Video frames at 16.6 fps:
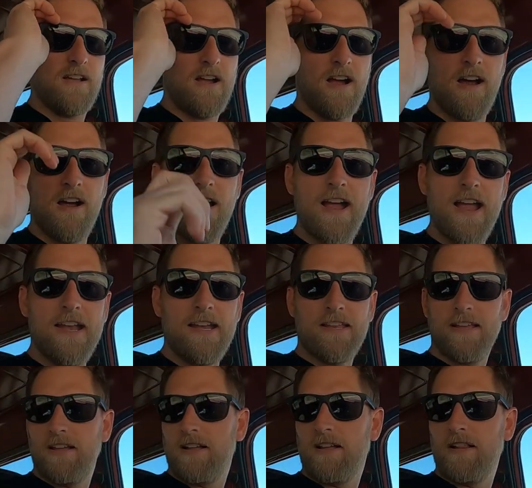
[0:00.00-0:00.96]
All right,
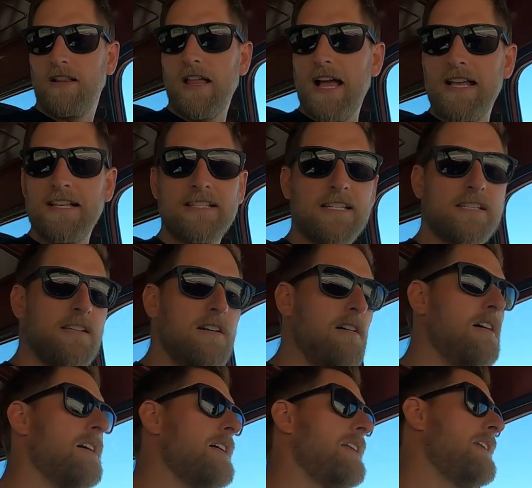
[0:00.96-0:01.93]
glasses
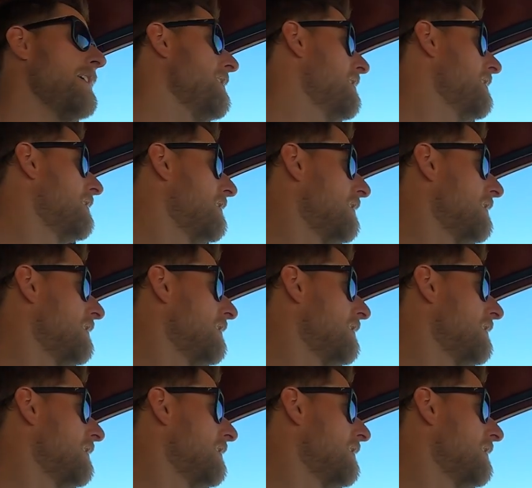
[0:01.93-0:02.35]
on.